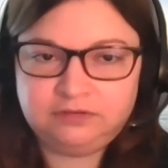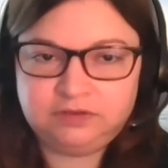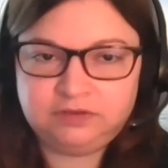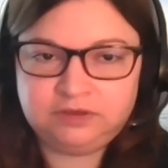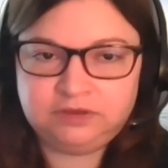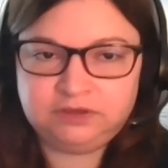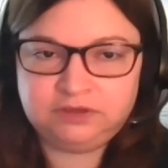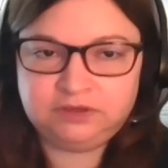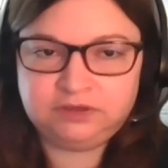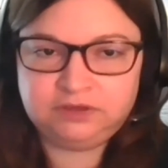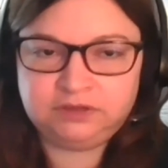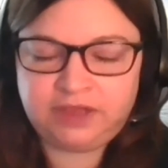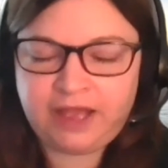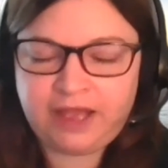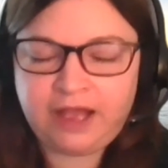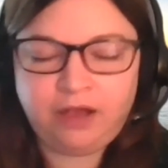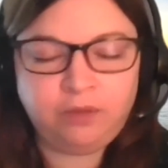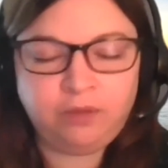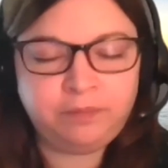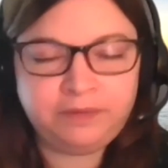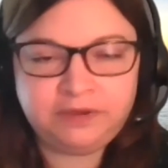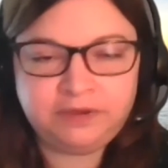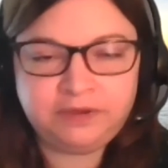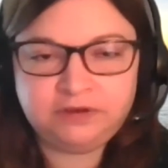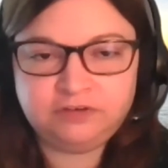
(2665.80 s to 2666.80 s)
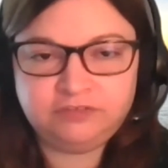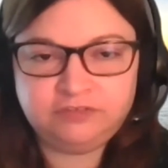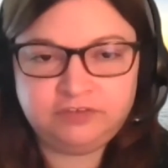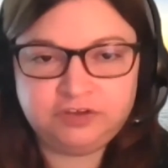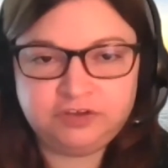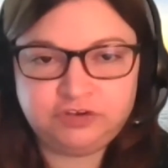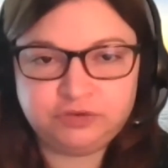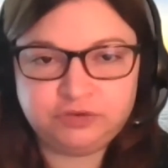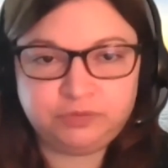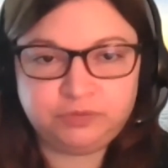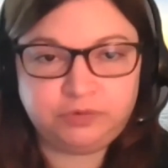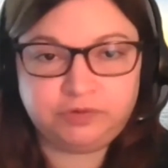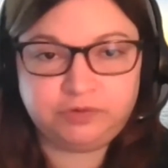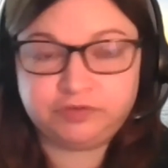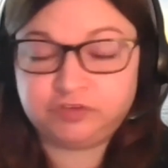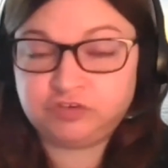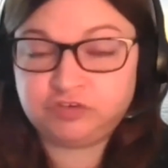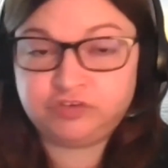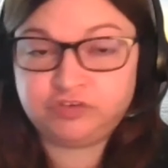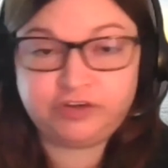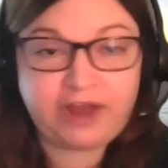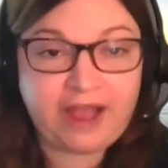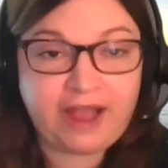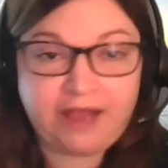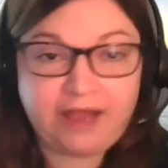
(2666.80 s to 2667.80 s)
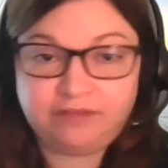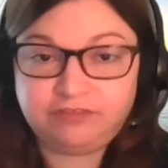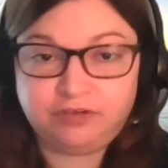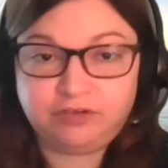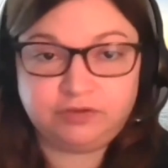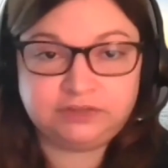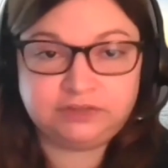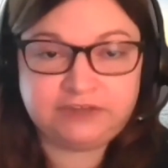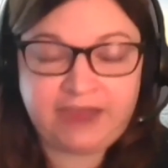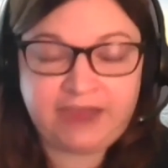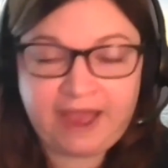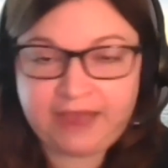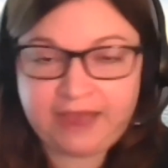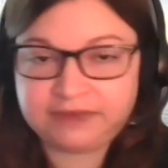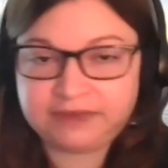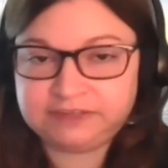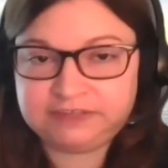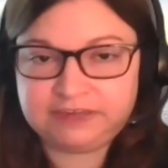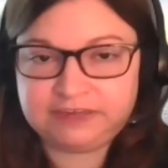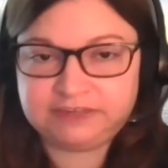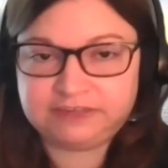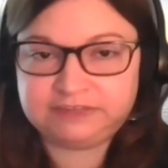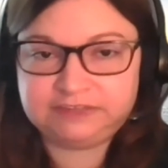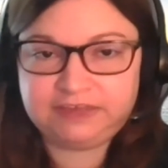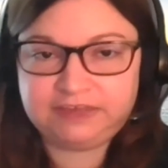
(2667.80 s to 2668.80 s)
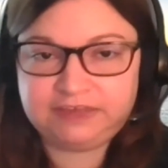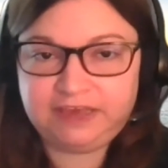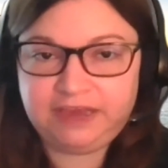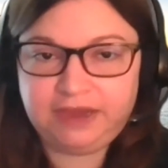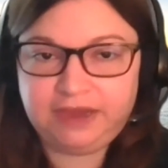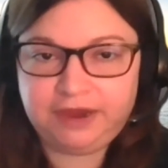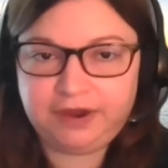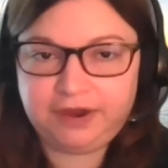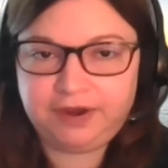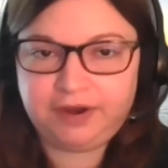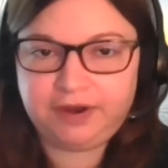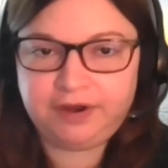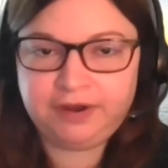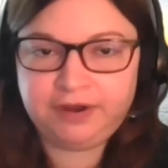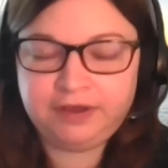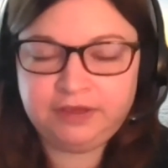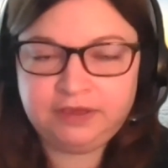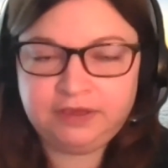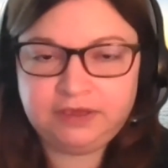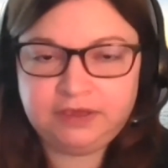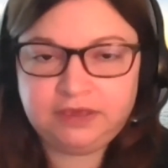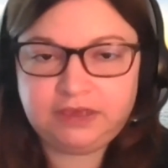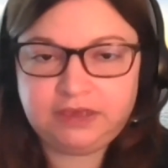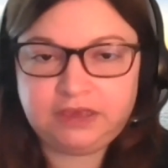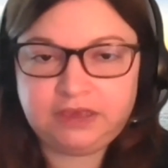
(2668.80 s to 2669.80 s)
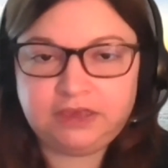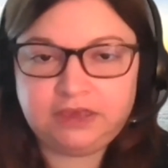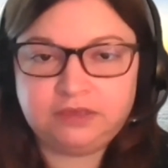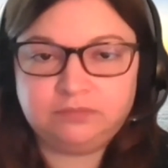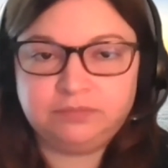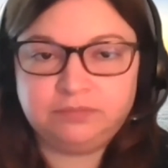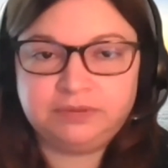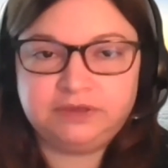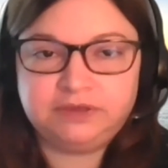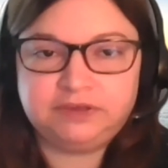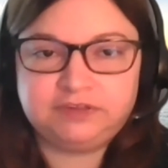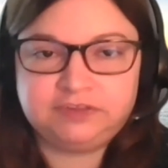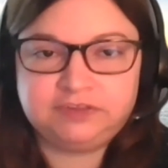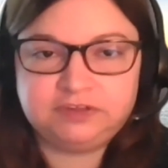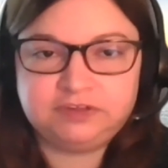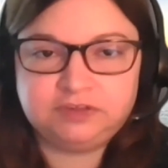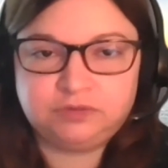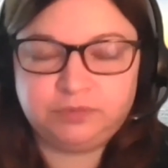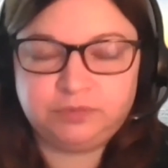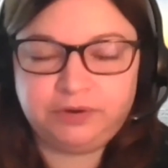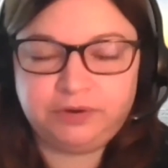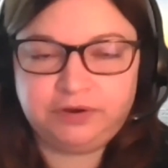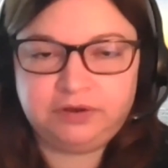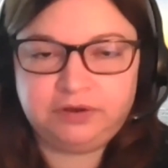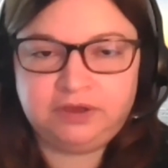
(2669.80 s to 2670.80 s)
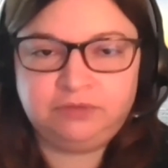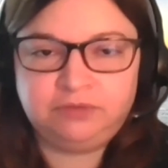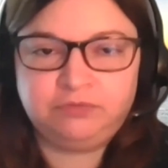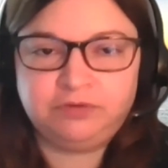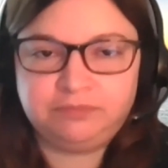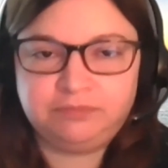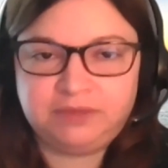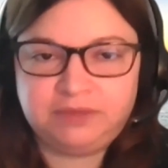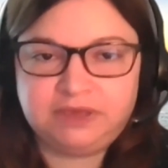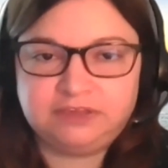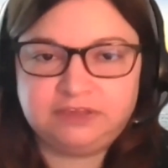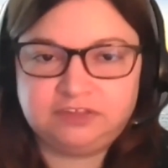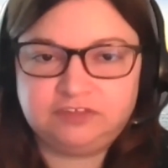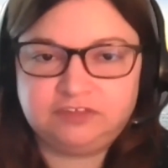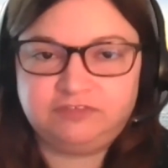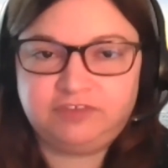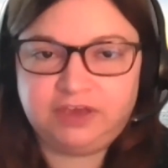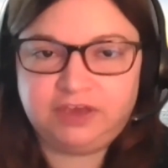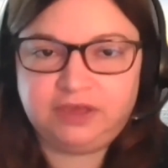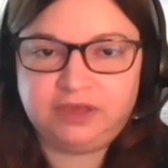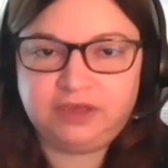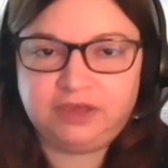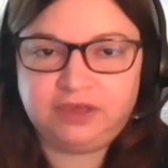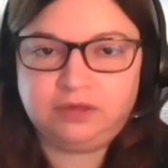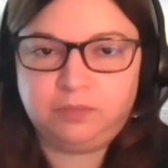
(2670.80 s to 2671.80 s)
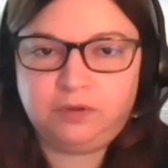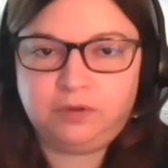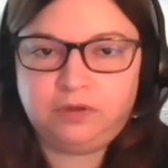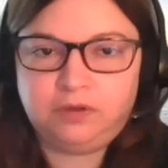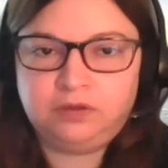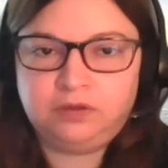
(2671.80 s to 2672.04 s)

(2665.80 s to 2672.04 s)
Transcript: help individuals travel to access care in places where it remains available.